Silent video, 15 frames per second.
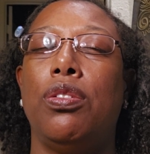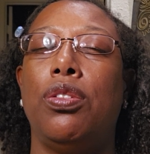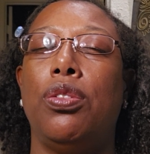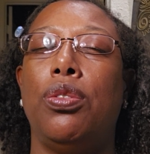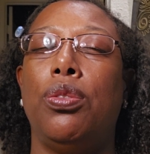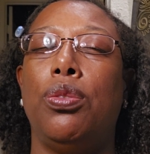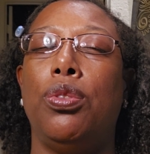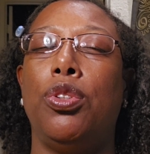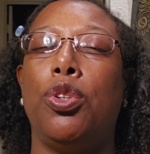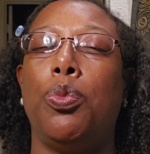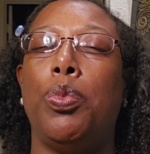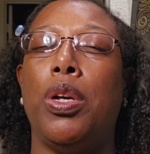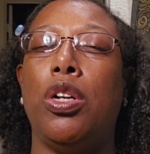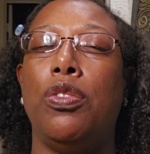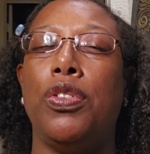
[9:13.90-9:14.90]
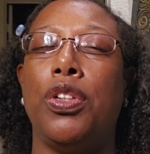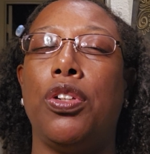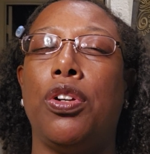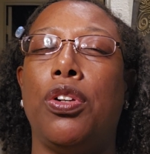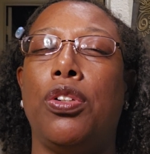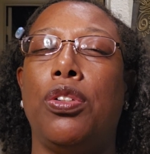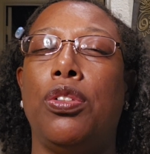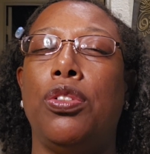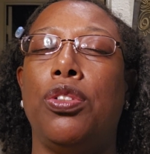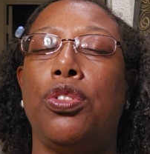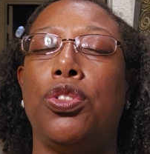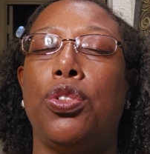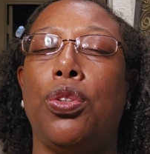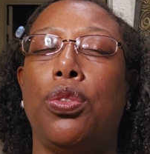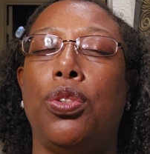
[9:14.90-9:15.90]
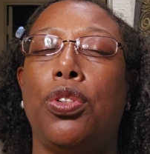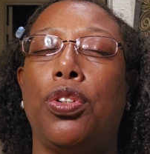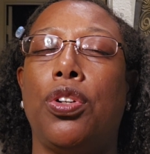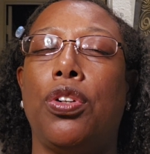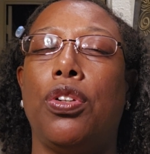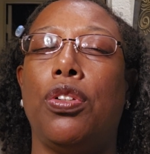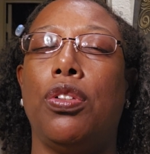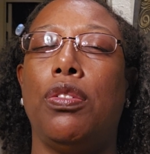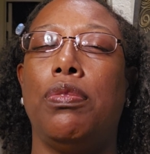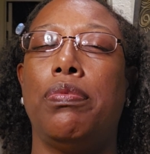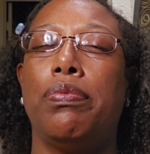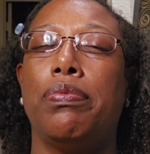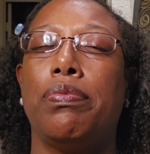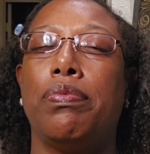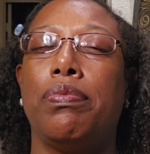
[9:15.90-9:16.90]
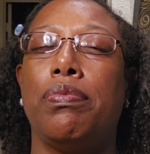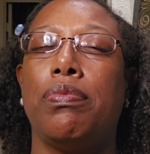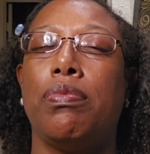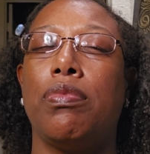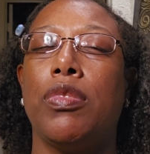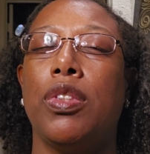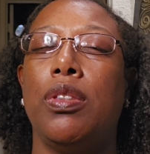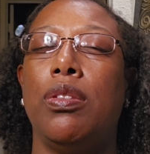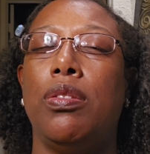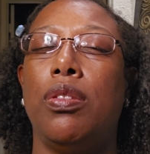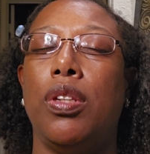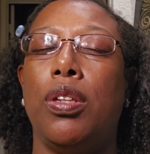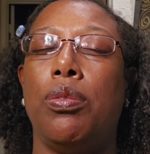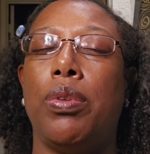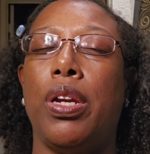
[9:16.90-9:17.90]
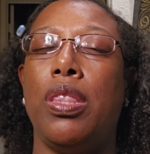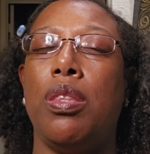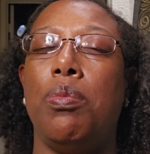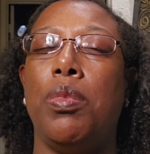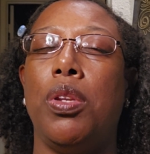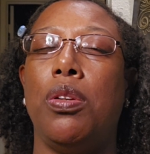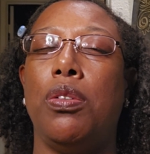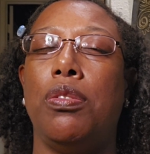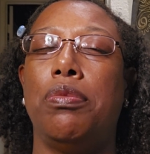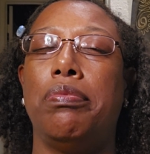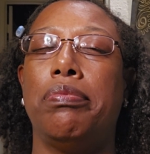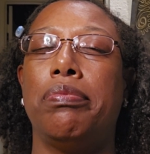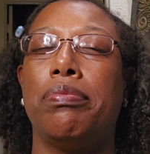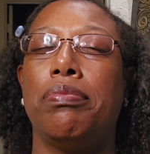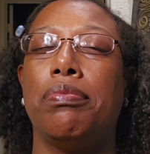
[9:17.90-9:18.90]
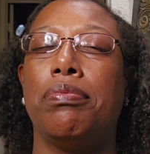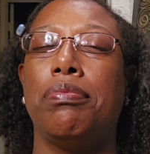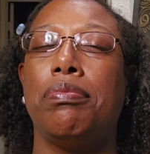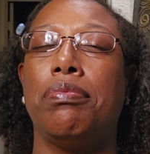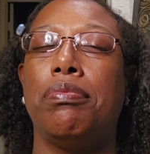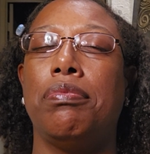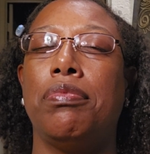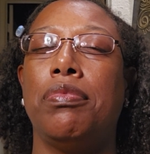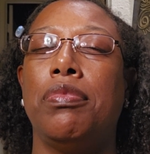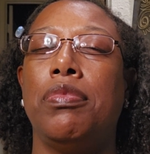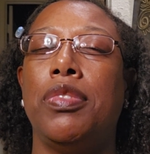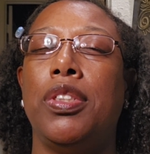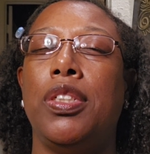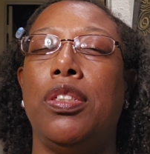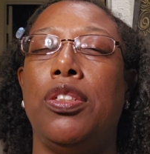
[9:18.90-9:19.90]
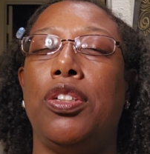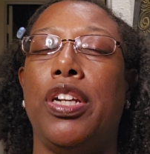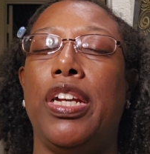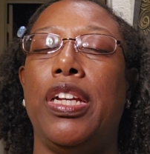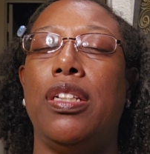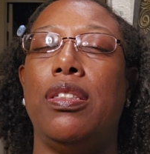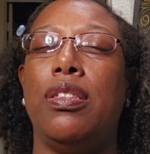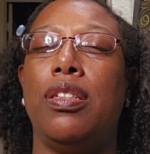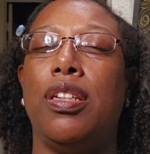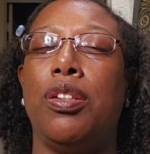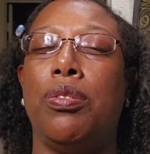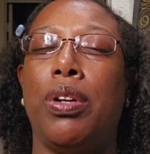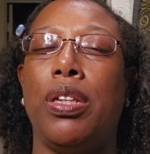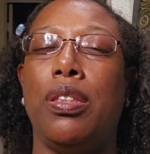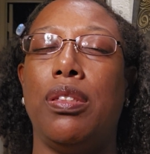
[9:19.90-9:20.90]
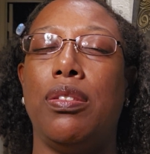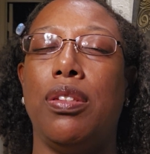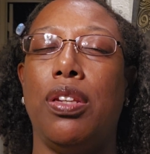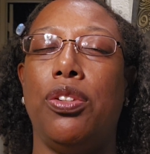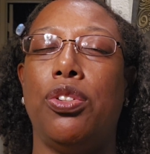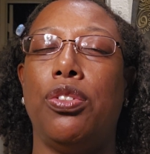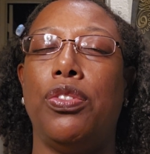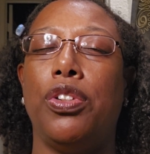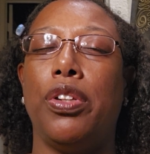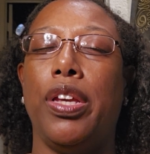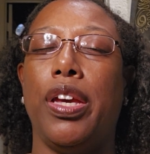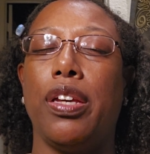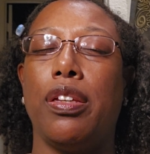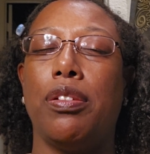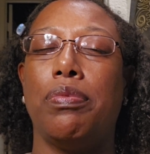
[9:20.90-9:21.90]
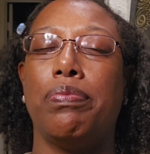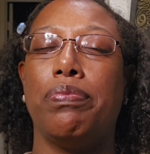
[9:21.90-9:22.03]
to your pelvic girdle and your shoulder girdle, sitting right in the middle, and your head sitting right in the center of your neck.